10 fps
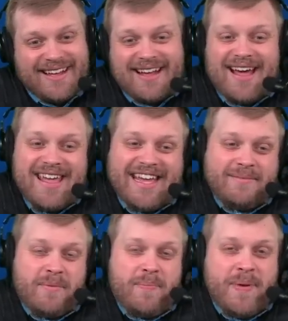I ain't going
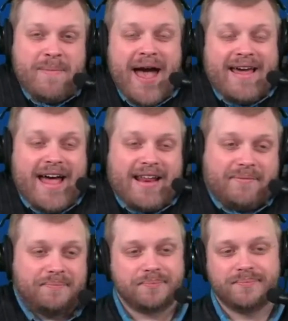to be, be mad at
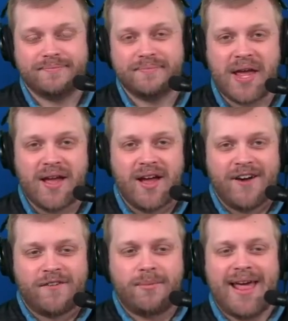it.
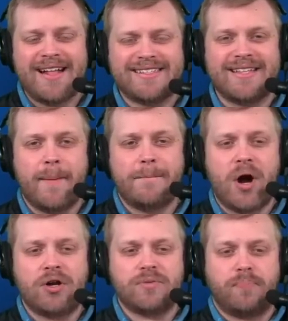From Lance
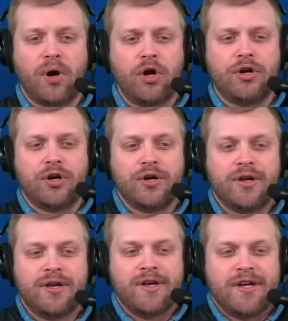Dunbar's burner.
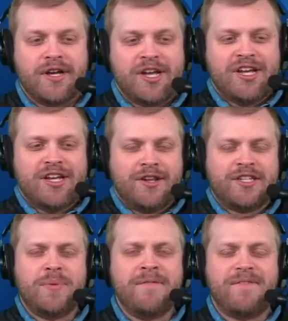
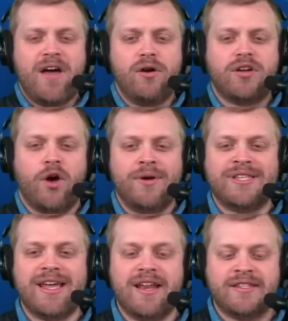This means Fehoko
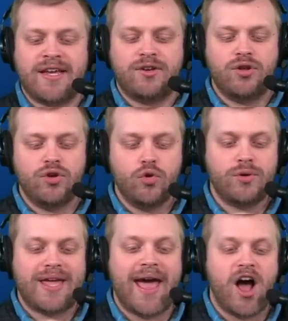is a is a new
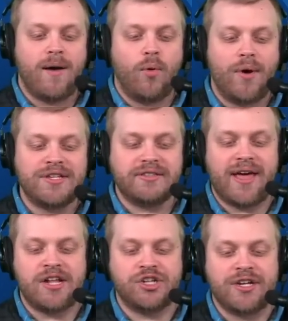Cowboys
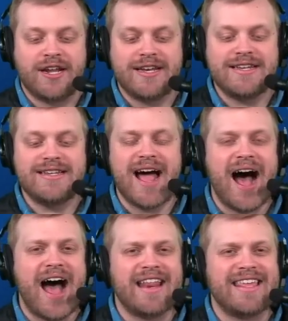legend.
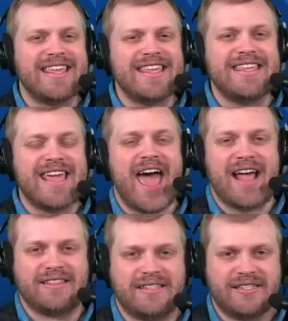Not
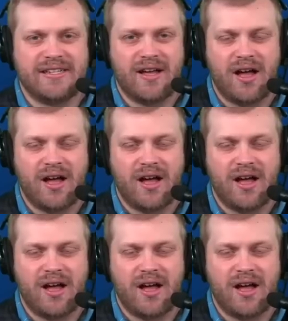yet.